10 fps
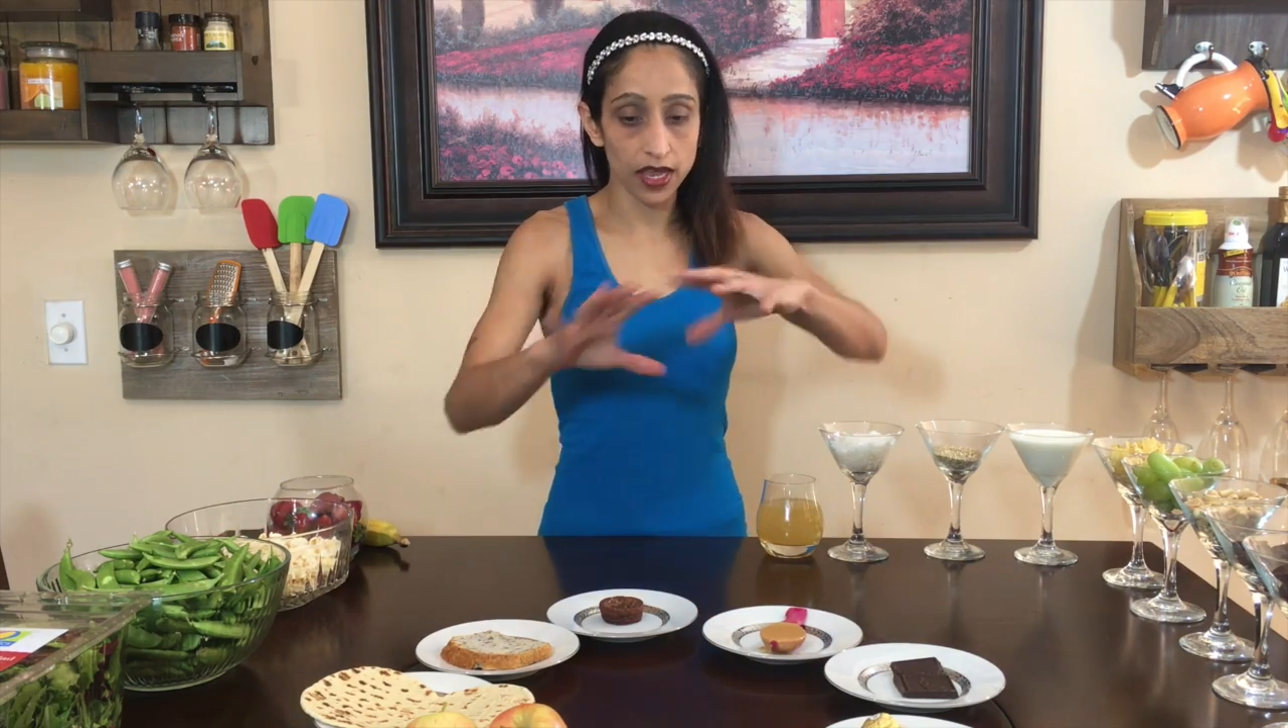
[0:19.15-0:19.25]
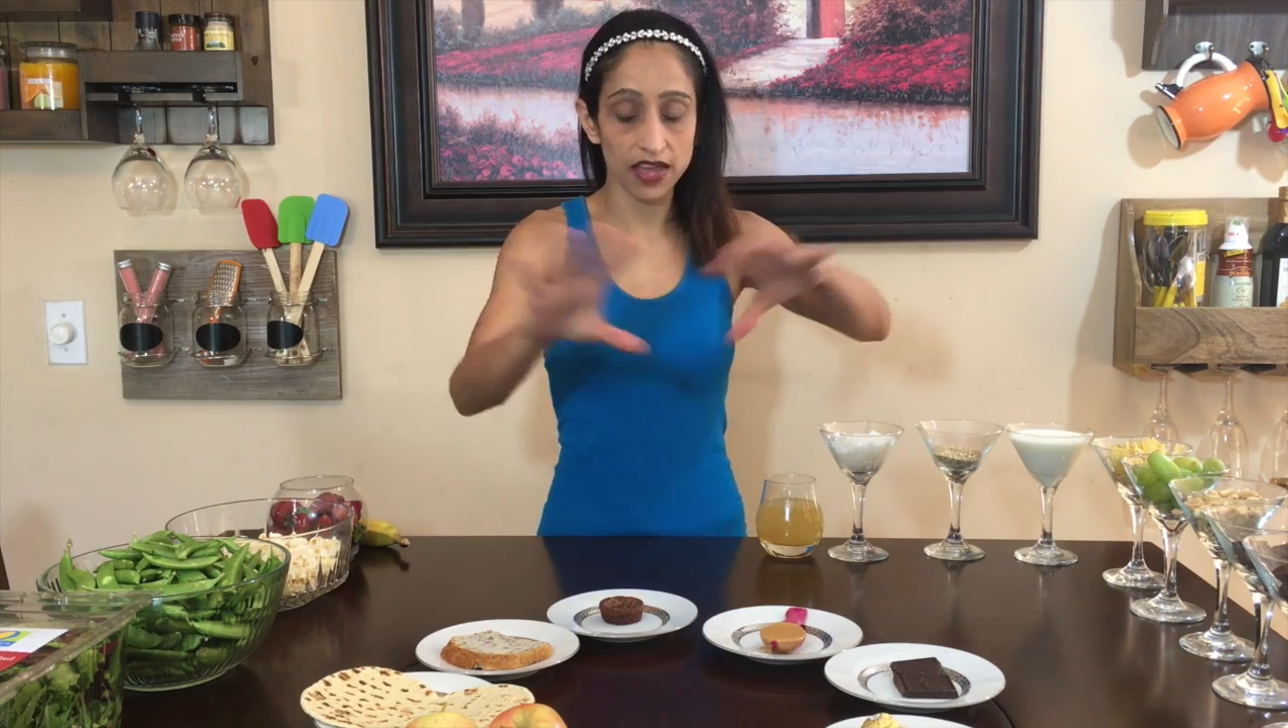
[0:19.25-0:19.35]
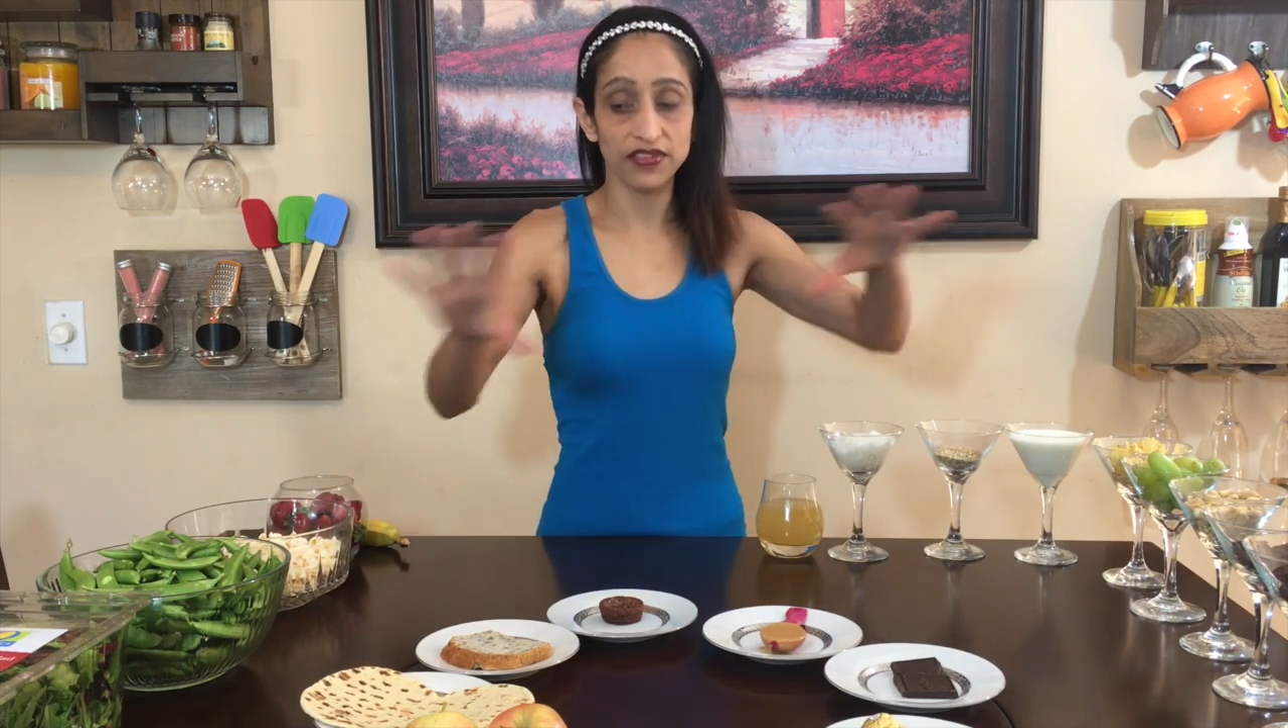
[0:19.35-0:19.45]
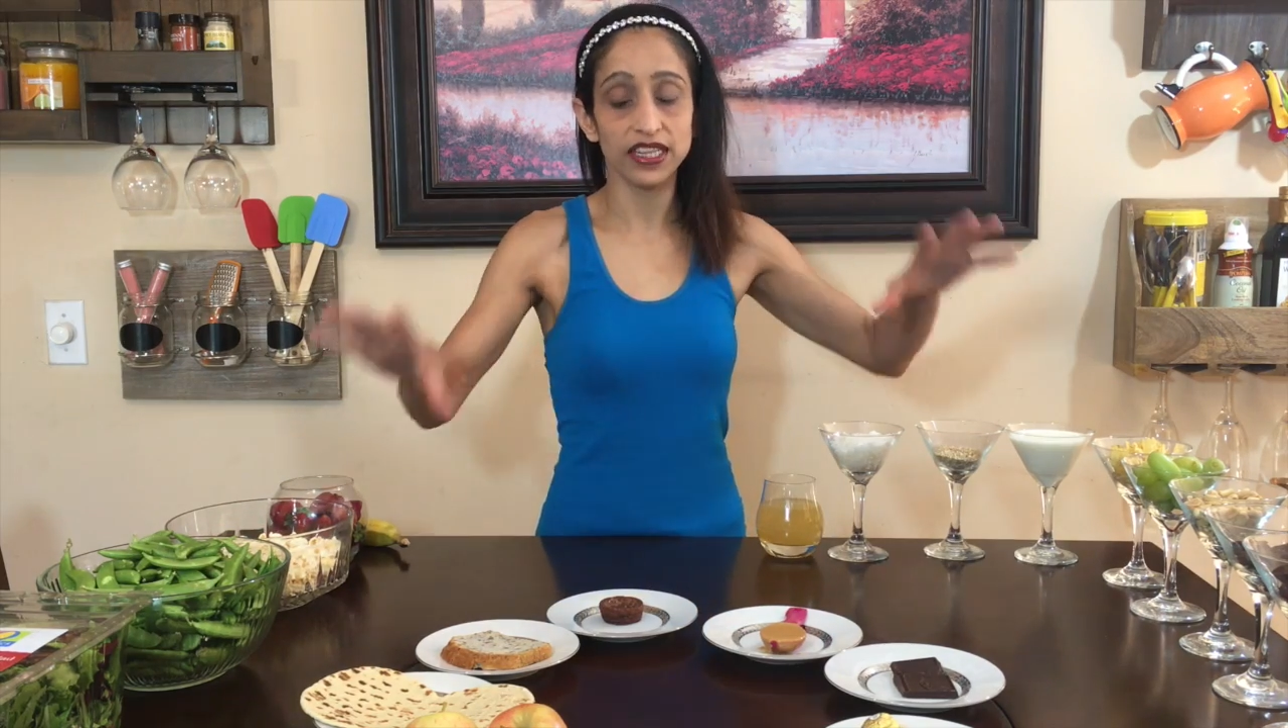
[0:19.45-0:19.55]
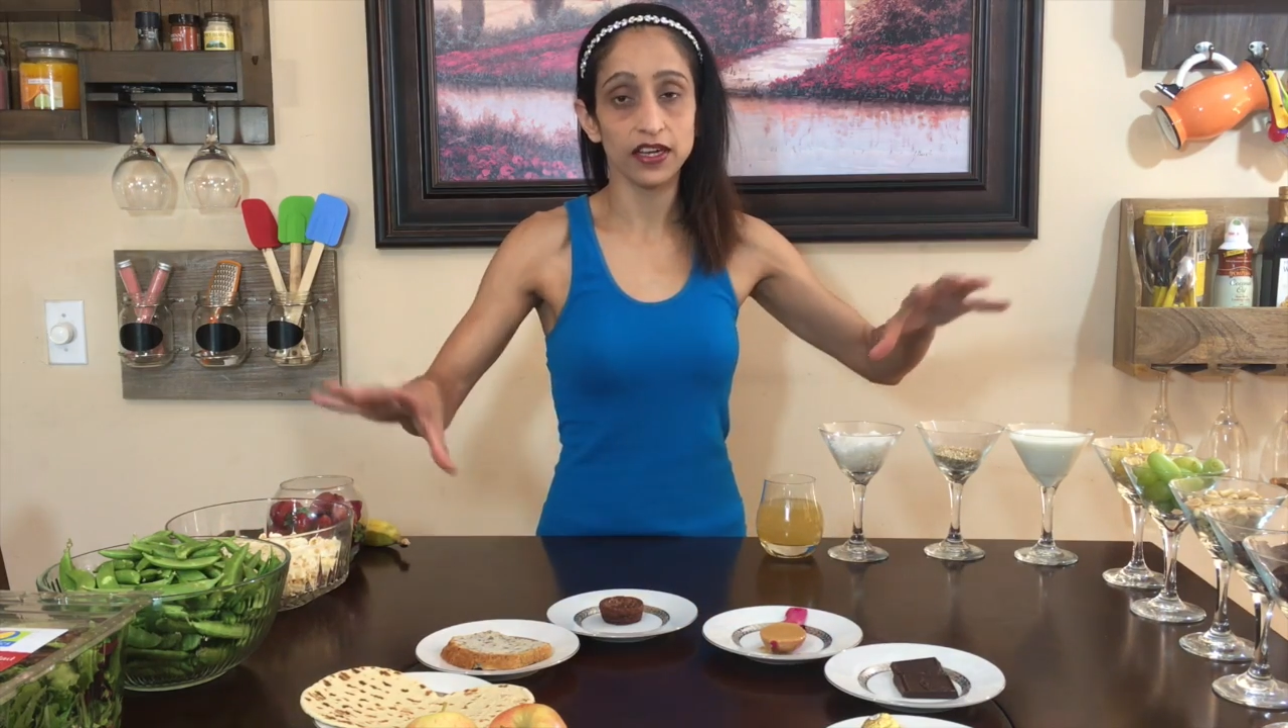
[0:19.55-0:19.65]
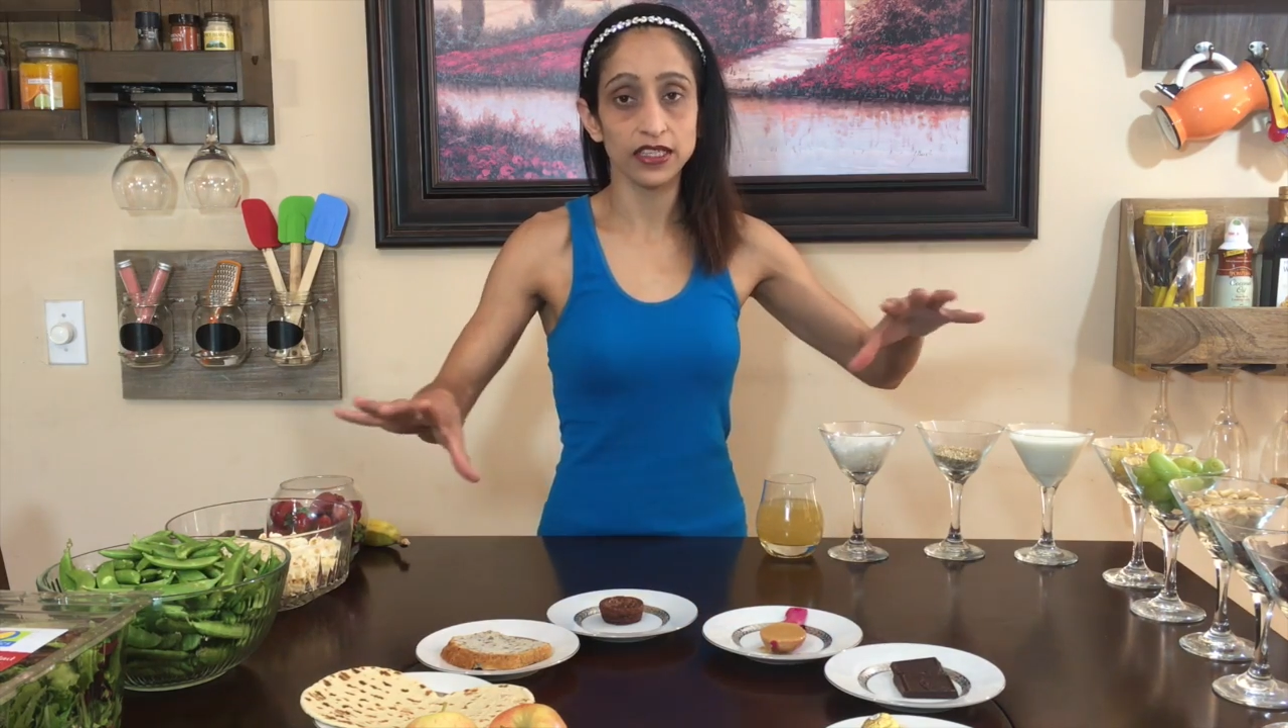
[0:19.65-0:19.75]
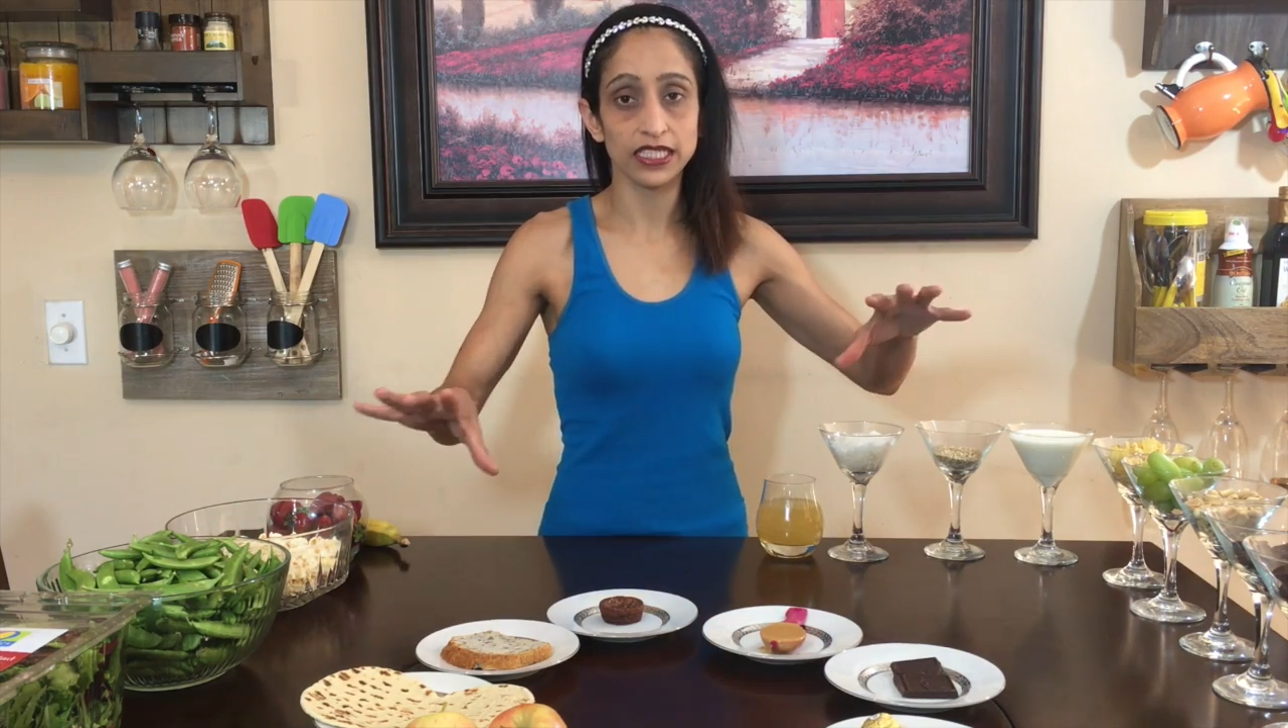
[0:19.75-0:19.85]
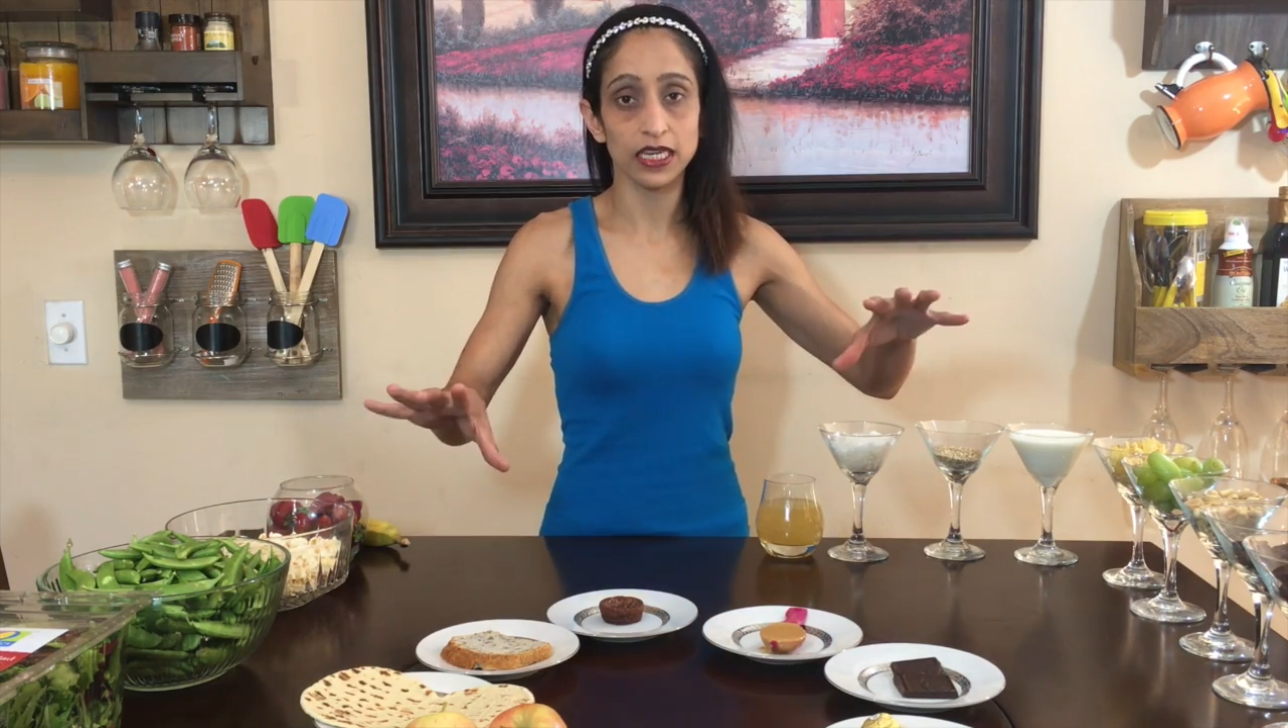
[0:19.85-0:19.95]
Everything on the